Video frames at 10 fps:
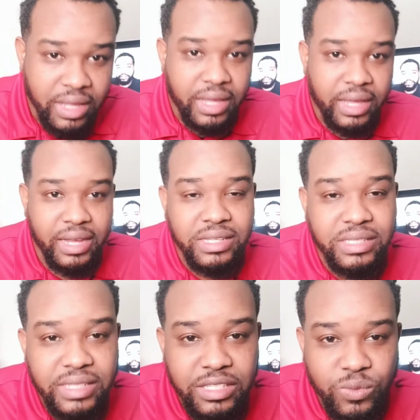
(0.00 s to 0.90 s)
It
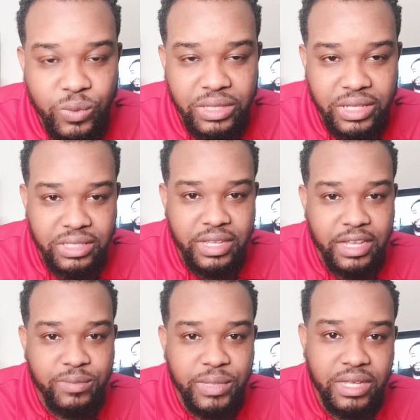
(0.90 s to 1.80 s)
assists with these
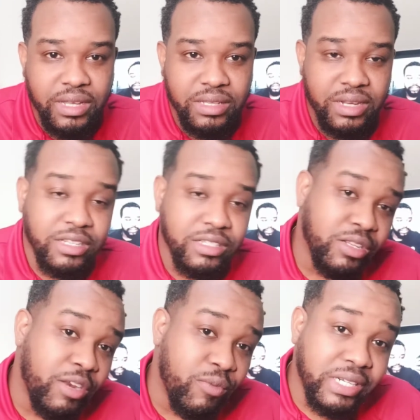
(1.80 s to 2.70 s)
things because it is
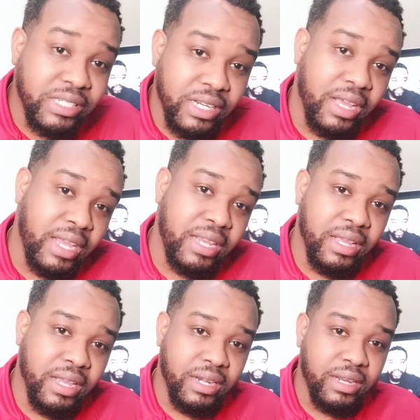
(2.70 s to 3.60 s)
enriched in
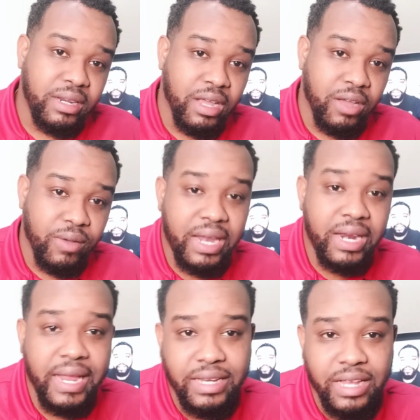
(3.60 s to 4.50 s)
iodine. Now, I
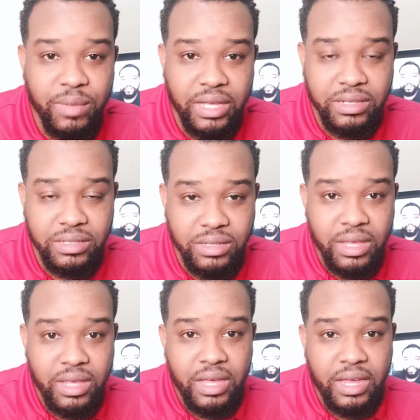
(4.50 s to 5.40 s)
like that because
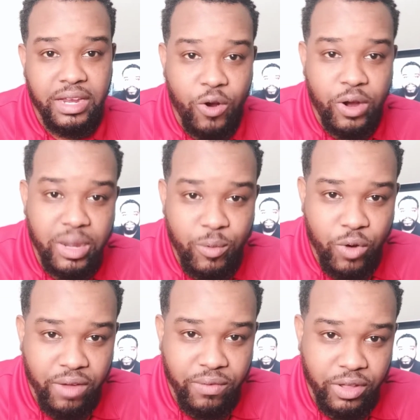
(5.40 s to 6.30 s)
in our
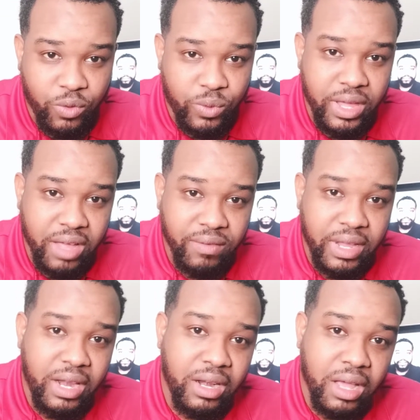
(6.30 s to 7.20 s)
demographic, we have
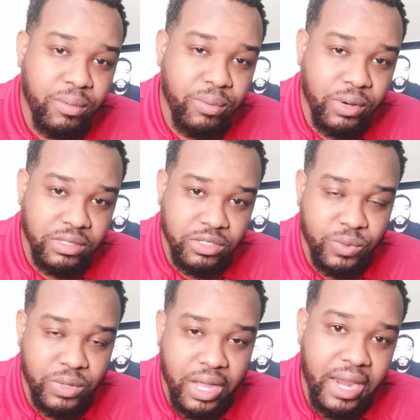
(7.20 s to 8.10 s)
a lot of persons
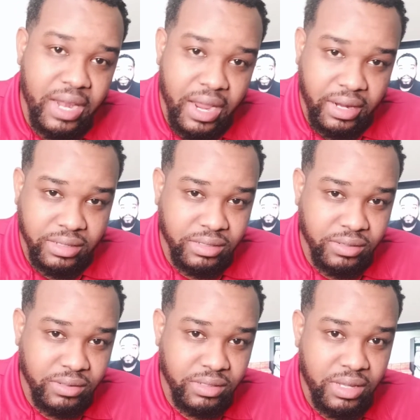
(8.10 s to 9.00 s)
with iodine
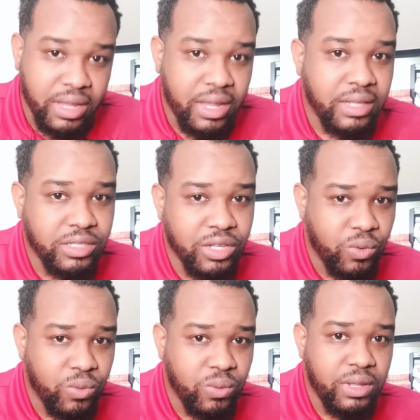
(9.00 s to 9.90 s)
concerns. So,
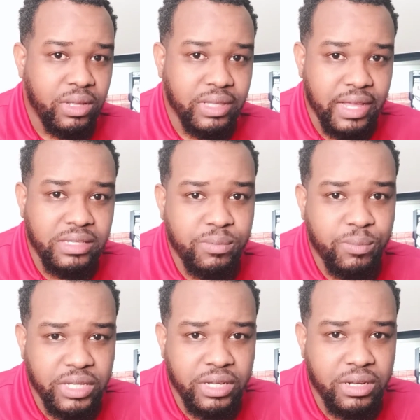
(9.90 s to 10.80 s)
this
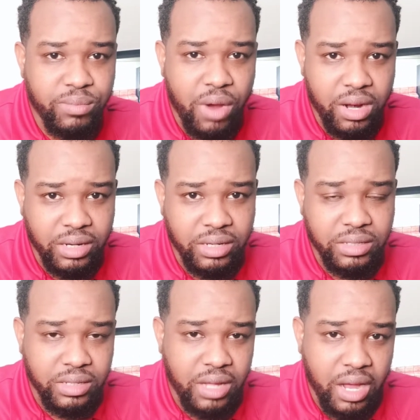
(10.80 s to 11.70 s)
particular product,
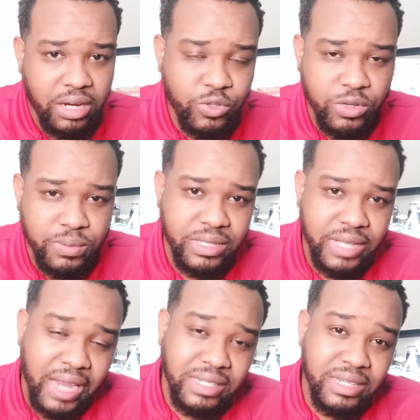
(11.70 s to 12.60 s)
the condrus chrispus,
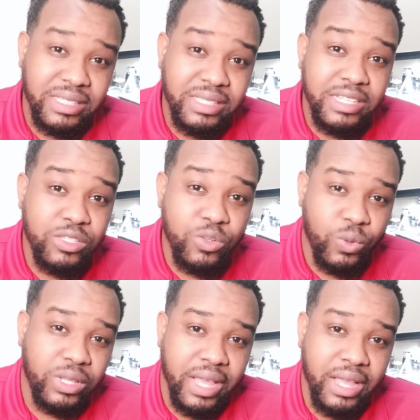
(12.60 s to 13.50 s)
actually assists
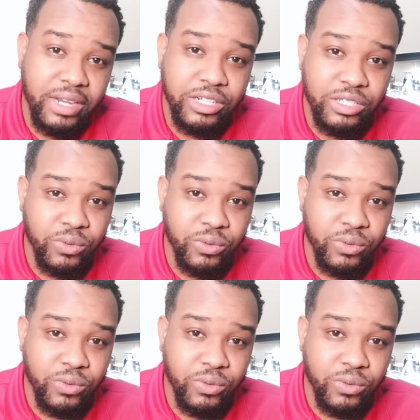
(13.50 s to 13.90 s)
with that issue.